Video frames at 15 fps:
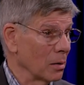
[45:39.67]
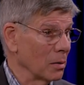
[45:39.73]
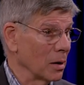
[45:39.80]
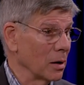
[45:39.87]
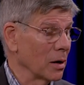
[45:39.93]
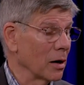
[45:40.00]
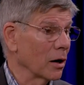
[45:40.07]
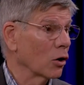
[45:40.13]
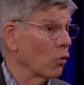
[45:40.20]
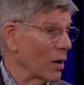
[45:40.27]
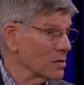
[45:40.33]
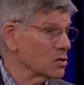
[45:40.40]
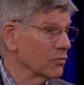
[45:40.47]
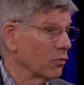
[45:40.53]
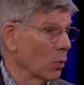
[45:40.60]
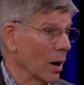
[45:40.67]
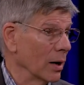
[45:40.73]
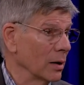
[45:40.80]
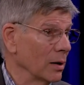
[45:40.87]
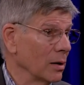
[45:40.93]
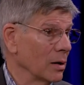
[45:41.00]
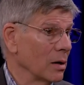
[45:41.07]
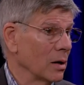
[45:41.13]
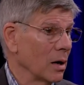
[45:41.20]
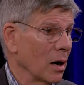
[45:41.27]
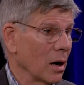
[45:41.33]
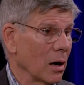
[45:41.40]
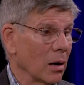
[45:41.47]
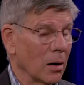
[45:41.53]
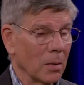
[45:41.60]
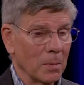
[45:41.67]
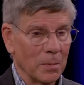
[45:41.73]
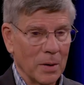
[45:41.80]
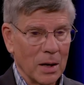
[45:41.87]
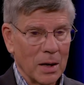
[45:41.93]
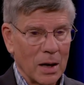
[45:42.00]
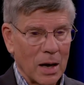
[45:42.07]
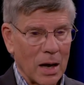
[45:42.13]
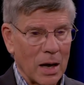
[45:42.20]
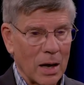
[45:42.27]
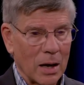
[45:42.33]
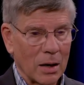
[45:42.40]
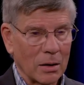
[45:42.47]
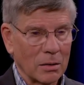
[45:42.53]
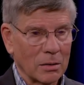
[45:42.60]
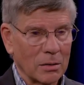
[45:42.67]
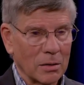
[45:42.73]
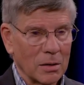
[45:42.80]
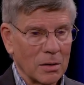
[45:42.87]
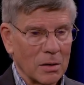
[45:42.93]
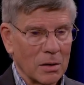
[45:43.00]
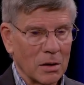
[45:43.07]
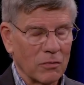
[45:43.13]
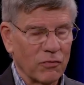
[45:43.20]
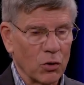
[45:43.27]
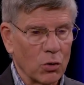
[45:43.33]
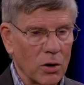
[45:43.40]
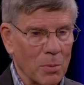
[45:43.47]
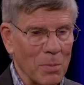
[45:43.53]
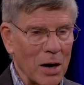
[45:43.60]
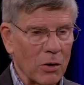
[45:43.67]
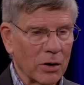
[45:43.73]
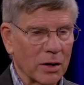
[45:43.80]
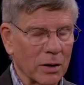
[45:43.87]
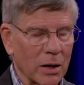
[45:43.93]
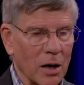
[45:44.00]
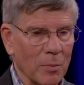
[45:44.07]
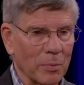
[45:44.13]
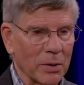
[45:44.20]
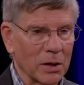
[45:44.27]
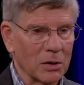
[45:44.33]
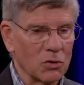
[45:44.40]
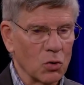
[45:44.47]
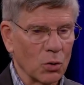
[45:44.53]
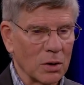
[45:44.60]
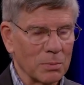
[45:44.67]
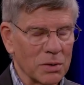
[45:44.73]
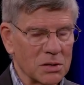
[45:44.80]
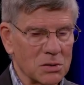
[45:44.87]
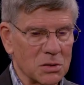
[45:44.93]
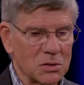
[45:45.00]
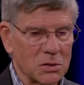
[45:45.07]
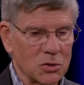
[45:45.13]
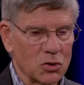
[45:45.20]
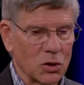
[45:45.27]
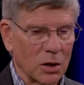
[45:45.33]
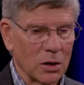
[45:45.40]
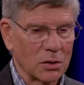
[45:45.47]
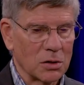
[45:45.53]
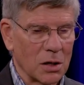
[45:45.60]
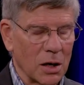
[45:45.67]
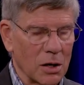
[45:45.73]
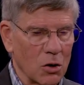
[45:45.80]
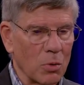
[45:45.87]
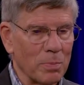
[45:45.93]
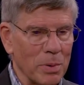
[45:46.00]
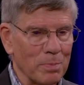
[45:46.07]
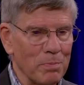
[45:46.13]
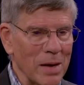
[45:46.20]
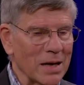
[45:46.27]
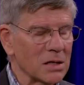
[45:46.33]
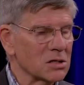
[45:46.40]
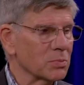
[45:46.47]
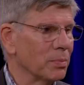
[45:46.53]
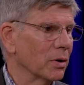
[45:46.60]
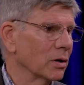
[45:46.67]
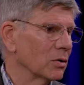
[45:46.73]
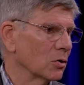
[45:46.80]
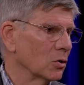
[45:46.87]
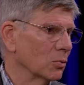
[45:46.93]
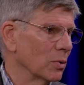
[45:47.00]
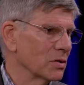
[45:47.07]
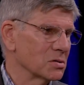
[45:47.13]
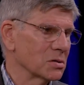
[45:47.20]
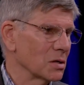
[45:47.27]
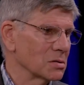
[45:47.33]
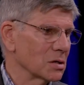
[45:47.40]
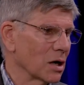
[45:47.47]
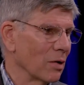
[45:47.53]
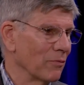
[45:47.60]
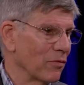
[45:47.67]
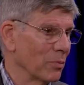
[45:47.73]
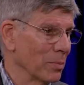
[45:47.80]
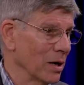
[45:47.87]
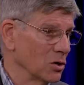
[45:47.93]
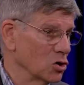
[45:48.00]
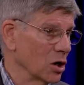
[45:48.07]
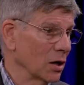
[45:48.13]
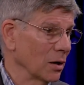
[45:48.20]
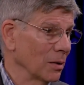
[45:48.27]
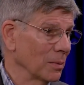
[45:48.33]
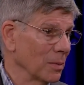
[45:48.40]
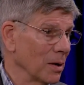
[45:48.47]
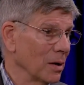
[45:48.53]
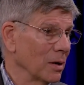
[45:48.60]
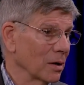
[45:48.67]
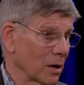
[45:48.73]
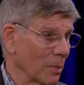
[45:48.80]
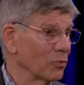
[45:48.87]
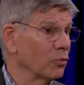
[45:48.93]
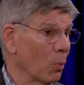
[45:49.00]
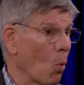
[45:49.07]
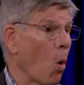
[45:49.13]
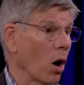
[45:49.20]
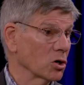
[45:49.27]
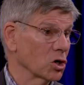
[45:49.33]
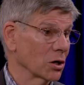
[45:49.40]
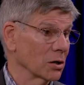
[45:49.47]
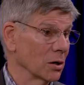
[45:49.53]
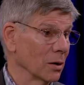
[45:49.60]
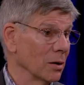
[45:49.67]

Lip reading: In an aggressive way. And if you're an American company doing business in China today, your biggest political risk doesn't come from Beijing, it comes from Washington.